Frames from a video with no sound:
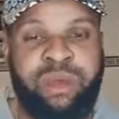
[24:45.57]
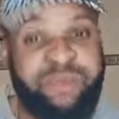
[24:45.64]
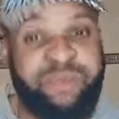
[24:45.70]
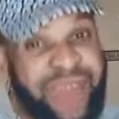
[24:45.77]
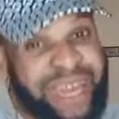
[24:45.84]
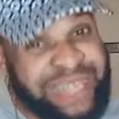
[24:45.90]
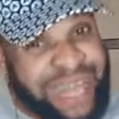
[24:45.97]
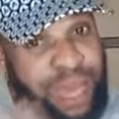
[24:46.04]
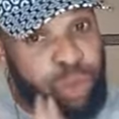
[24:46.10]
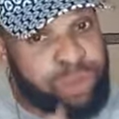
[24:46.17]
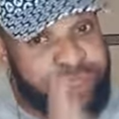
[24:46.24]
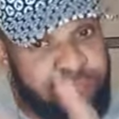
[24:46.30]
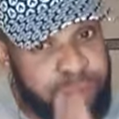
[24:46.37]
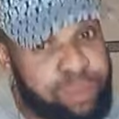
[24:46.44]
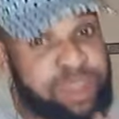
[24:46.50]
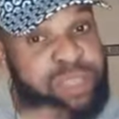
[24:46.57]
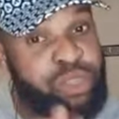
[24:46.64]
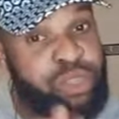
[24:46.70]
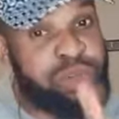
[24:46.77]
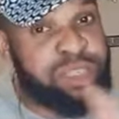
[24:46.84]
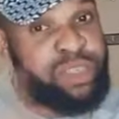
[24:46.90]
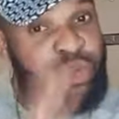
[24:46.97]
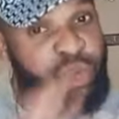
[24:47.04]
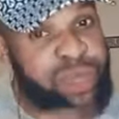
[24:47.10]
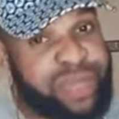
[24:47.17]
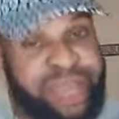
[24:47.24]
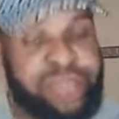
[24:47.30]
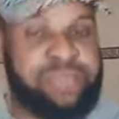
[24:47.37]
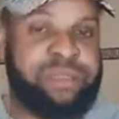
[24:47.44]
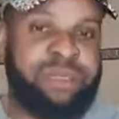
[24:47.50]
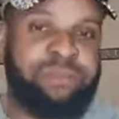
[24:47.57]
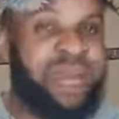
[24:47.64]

Fact, I go dead busy during the weekend.